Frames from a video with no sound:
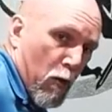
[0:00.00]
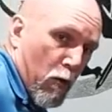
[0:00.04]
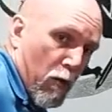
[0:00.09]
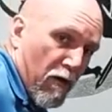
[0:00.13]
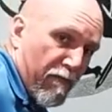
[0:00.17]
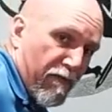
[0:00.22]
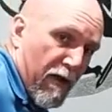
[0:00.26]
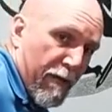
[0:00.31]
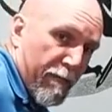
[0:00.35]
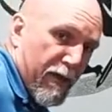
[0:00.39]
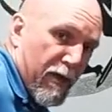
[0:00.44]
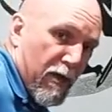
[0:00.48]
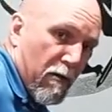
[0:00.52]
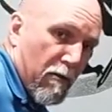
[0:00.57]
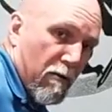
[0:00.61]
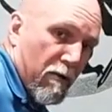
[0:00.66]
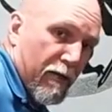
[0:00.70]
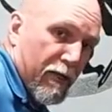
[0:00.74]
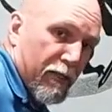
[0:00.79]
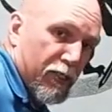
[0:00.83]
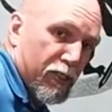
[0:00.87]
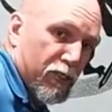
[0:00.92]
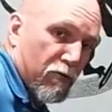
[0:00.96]
Or if I'm
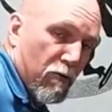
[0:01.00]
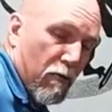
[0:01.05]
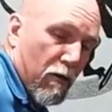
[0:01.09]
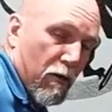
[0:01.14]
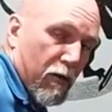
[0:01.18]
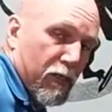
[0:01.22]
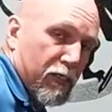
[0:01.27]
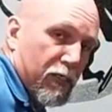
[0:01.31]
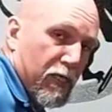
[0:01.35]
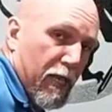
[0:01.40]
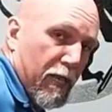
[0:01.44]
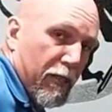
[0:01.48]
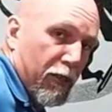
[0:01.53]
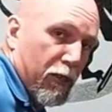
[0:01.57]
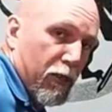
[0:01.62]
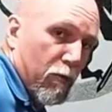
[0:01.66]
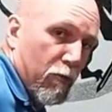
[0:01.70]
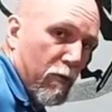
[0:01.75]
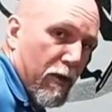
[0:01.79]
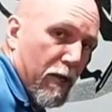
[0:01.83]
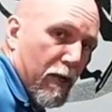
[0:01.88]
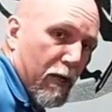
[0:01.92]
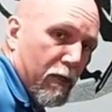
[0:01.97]
carrying strong side
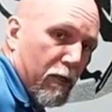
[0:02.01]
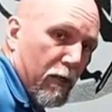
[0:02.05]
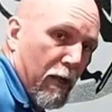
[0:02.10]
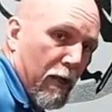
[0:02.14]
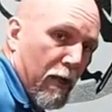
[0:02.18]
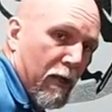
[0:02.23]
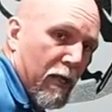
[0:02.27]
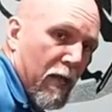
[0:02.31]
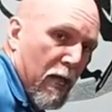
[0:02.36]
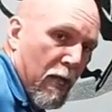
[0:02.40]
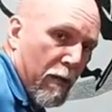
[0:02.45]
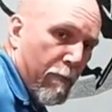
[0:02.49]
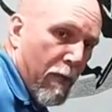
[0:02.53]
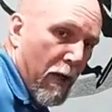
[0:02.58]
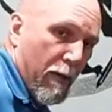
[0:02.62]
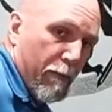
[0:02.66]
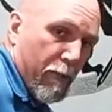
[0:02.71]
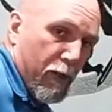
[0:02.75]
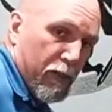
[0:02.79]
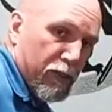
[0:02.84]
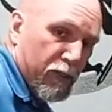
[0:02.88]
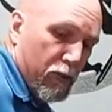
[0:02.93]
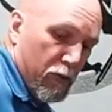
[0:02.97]
3 o'clock, my
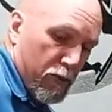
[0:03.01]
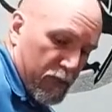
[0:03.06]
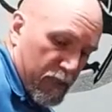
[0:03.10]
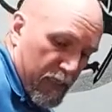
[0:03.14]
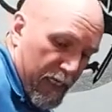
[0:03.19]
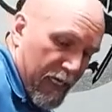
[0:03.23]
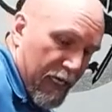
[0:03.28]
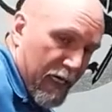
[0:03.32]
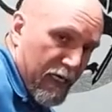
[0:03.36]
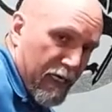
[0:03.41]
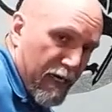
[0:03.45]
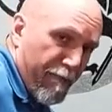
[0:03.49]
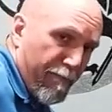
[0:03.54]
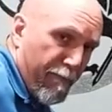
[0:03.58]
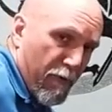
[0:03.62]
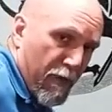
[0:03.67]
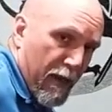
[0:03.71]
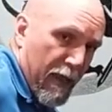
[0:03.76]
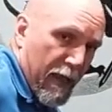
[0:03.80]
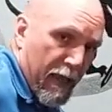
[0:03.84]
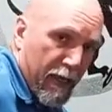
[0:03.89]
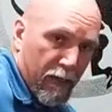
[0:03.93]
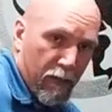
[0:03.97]
muzzle's in a
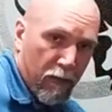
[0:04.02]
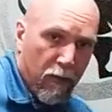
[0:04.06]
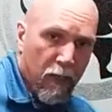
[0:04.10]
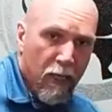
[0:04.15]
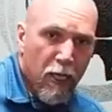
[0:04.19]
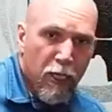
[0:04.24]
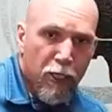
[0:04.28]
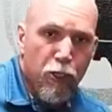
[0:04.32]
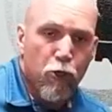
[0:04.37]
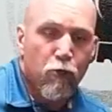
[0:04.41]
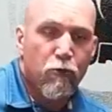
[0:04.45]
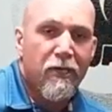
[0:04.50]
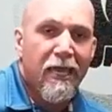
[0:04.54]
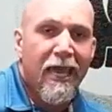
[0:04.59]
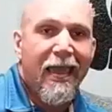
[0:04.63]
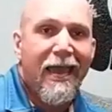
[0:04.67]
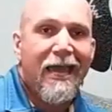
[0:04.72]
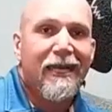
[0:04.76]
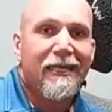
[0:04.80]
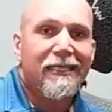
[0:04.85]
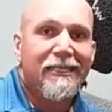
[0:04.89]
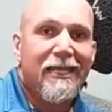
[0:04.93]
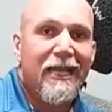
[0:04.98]
different angle. You
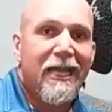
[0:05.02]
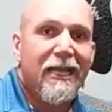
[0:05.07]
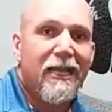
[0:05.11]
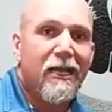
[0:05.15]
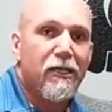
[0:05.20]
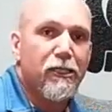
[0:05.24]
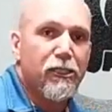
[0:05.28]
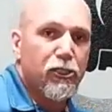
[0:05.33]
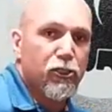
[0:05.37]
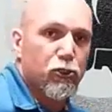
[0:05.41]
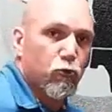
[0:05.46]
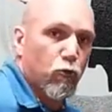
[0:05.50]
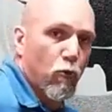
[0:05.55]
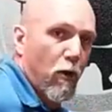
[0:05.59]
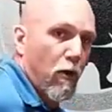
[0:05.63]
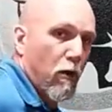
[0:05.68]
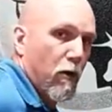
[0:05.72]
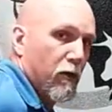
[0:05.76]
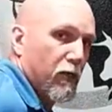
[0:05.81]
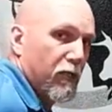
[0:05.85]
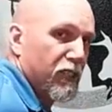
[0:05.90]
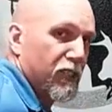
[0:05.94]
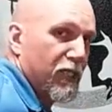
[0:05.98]
can't take a
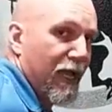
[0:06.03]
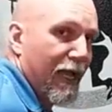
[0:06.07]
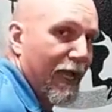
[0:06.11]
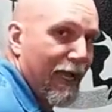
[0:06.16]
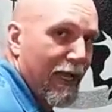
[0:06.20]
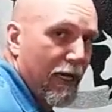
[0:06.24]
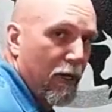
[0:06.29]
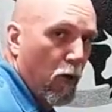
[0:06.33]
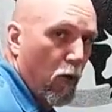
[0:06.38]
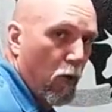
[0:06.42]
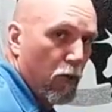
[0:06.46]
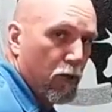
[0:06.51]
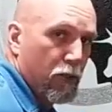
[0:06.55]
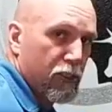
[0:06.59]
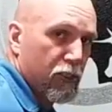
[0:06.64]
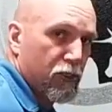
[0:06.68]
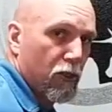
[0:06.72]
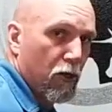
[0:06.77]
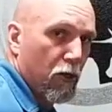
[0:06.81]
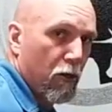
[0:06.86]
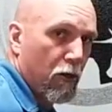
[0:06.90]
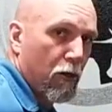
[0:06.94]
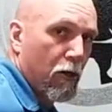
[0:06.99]
strong side
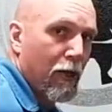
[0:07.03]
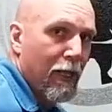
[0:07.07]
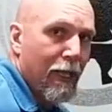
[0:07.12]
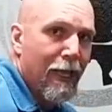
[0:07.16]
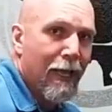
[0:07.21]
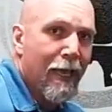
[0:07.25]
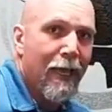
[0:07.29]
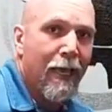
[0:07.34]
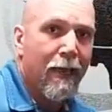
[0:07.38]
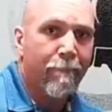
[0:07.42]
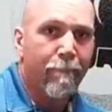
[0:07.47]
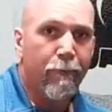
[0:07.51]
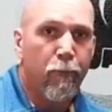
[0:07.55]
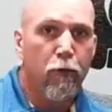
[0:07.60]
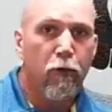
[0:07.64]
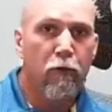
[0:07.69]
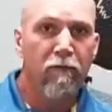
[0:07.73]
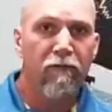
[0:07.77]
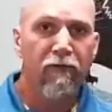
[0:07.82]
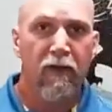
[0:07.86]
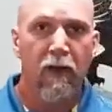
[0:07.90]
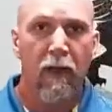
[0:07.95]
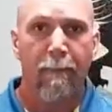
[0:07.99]
holster,
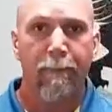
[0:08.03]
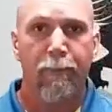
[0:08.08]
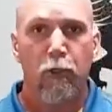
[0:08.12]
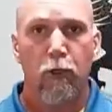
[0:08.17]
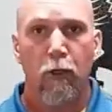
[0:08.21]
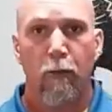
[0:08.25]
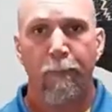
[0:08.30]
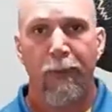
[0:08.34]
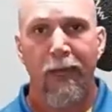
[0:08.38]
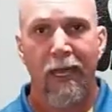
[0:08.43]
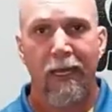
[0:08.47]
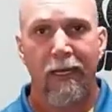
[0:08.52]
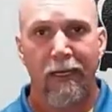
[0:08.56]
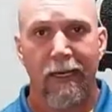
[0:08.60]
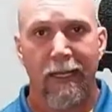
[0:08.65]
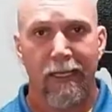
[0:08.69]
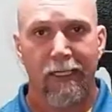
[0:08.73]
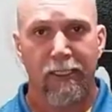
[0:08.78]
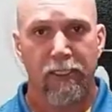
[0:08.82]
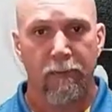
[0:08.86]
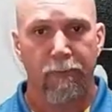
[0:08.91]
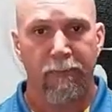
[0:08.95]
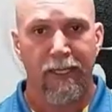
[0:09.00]
move it up to
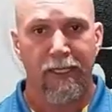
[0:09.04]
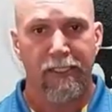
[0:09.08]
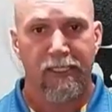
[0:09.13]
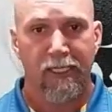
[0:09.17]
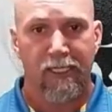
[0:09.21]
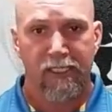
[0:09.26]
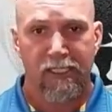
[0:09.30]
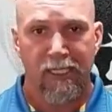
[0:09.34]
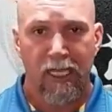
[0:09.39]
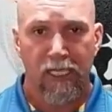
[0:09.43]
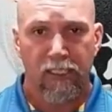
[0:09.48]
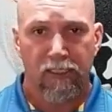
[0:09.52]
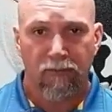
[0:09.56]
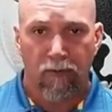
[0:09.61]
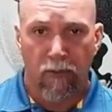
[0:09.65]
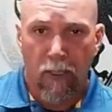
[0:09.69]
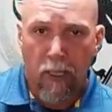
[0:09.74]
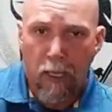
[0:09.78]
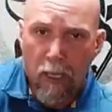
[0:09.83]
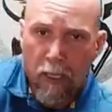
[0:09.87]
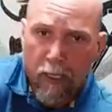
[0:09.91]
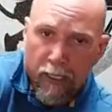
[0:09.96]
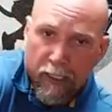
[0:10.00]
appendix and be
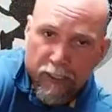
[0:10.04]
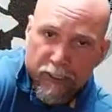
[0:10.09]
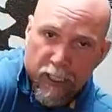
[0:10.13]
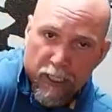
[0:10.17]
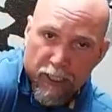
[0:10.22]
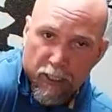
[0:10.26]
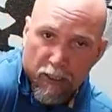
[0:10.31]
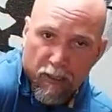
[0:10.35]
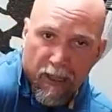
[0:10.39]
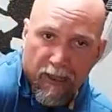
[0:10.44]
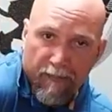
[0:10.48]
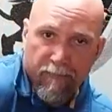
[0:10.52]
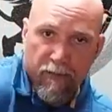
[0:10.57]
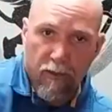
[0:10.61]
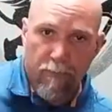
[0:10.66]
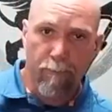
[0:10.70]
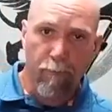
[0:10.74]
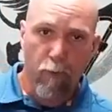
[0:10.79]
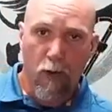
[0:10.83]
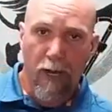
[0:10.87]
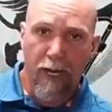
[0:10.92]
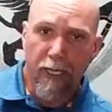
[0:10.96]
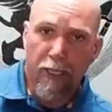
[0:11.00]
successful, because then you'll have to
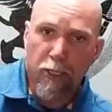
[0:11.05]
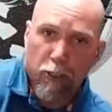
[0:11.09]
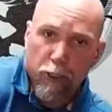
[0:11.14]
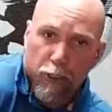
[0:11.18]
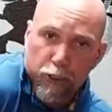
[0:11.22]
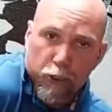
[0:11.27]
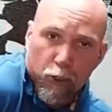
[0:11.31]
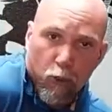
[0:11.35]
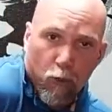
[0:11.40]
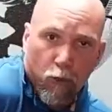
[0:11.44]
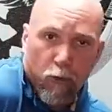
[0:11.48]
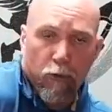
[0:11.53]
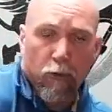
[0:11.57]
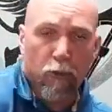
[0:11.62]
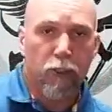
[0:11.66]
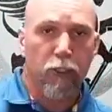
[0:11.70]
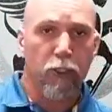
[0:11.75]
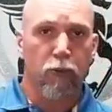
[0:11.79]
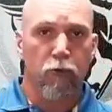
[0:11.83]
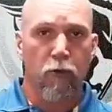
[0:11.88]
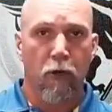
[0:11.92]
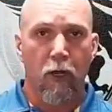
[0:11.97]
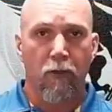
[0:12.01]
break your shoulder
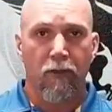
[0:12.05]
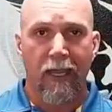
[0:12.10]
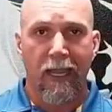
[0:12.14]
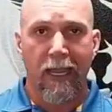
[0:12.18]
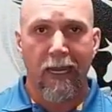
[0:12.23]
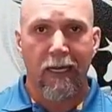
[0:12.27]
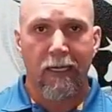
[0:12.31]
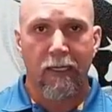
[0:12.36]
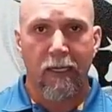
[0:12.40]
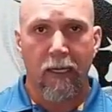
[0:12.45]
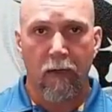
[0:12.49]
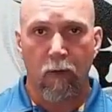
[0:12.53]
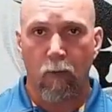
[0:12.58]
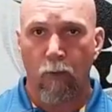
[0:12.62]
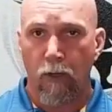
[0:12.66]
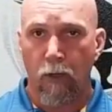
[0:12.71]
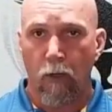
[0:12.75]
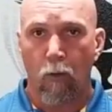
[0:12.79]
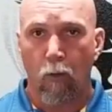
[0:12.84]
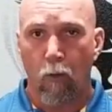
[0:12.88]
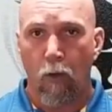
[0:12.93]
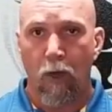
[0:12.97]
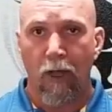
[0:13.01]
to draw the handgun. We
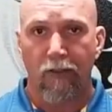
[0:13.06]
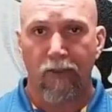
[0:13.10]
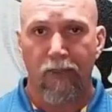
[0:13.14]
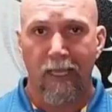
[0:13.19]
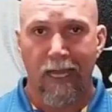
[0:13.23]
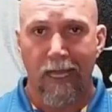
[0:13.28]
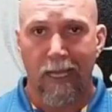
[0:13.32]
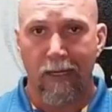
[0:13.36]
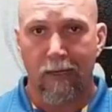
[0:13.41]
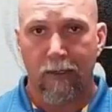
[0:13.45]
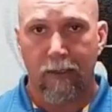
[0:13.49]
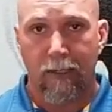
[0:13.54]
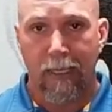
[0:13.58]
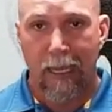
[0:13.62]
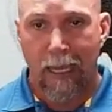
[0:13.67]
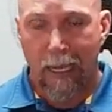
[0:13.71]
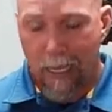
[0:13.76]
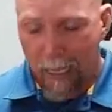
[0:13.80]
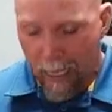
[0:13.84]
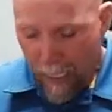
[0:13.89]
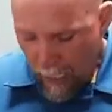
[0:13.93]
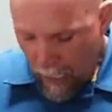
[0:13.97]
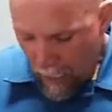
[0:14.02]
don't want that,
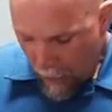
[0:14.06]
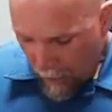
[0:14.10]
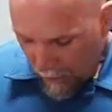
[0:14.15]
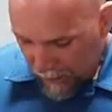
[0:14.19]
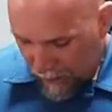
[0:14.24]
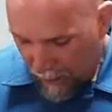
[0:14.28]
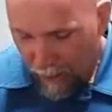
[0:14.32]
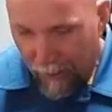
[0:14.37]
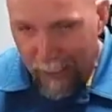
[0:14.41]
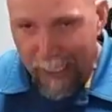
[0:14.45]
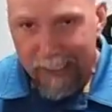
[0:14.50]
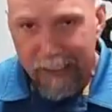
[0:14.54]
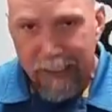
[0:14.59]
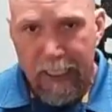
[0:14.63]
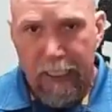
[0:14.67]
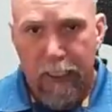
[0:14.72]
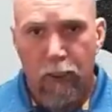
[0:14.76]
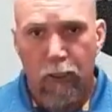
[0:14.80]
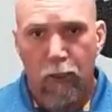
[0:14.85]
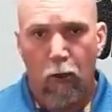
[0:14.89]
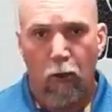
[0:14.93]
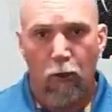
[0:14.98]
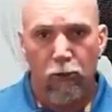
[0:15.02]
okay? Select a
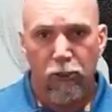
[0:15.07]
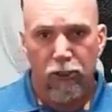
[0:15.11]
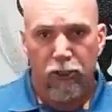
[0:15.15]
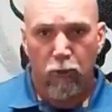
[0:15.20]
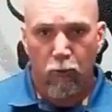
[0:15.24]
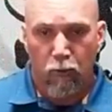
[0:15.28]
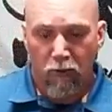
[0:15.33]
good holster